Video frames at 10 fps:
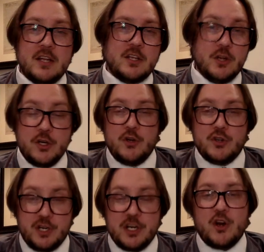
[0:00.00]
you're
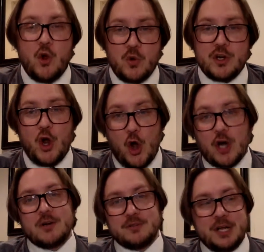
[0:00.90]
usually going to own a
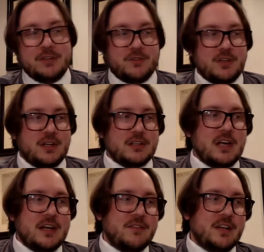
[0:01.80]
car. That's
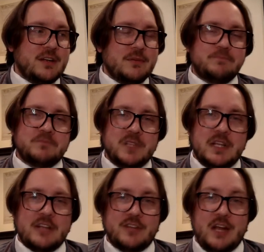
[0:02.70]
kind of
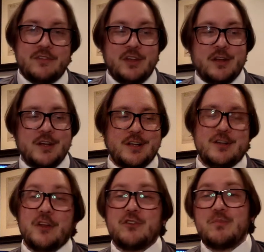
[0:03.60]
the
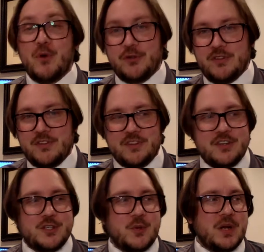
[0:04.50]
nuts and bolts of the
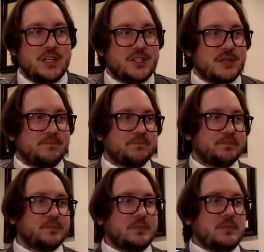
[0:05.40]
situation.
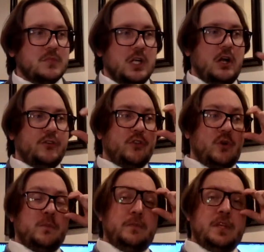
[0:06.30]

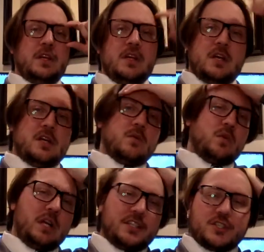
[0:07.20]
Also, we're
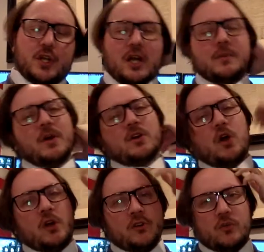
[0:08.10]
not just talking about
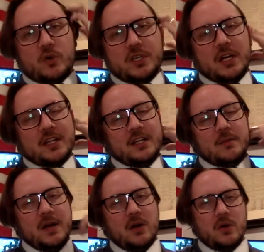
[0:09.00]
cars, we're talking
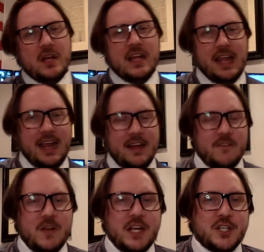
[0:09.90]
about
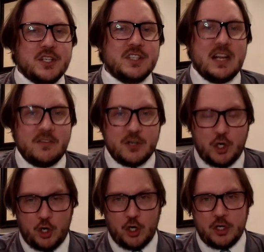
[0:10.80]
innovations that have
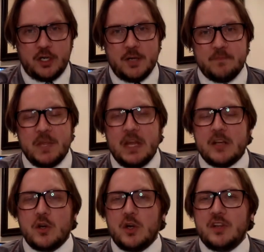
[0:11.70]
occurred
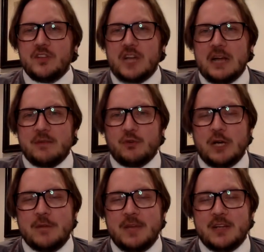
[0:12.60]
during this time
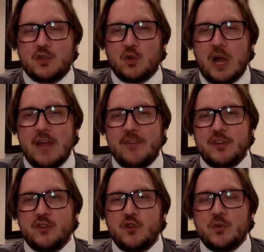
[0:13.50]
frame that drive
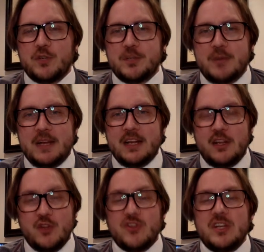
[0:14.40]
consumer spending.
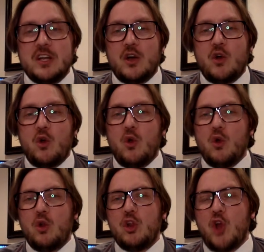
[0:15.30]
You see a
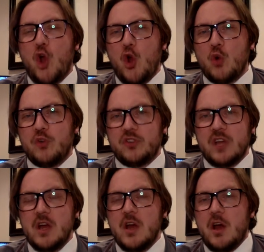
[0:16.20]
whole host
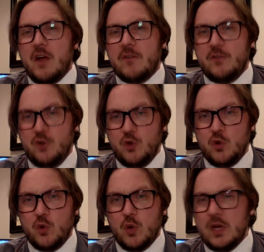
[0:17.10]
of
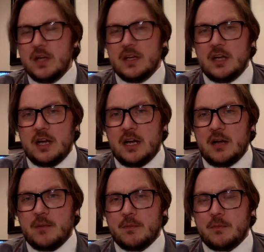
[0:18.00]
new
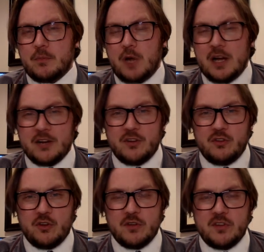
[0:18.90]
products and
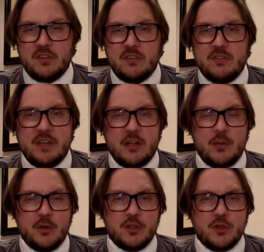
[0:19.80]
services
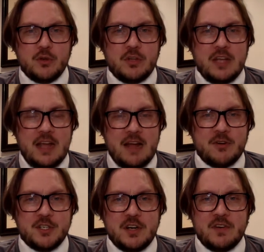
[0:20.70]
available to the
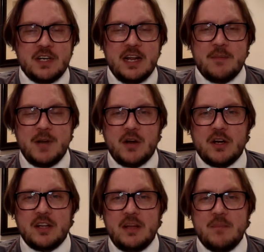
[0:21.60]
average everyday
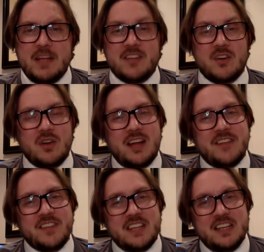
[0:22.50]
American that makes their
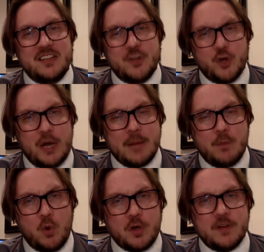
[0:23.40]
lives easier and
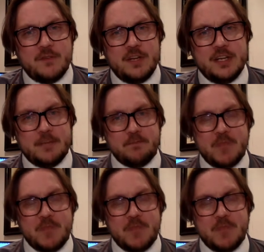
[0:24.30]
more convenient.